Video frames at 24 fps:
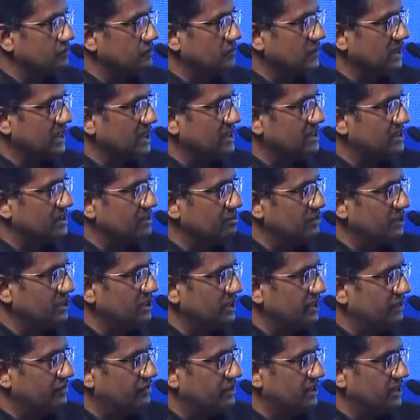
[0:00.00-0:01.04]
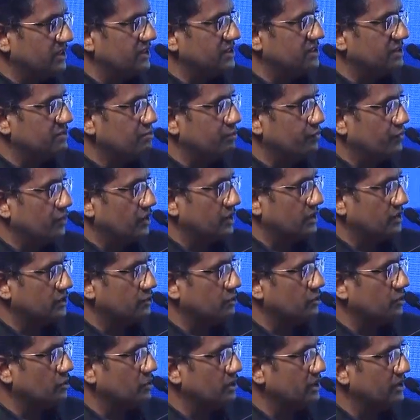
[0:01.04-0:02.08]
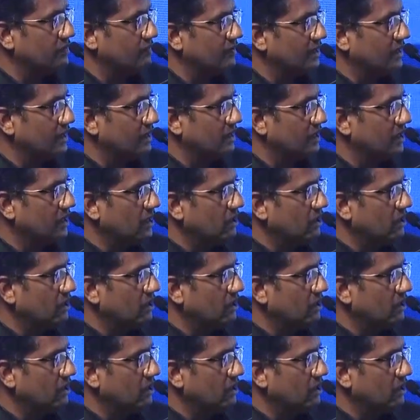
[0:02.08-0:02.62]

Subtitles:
Calcium in the leaflet is important to hold the valve,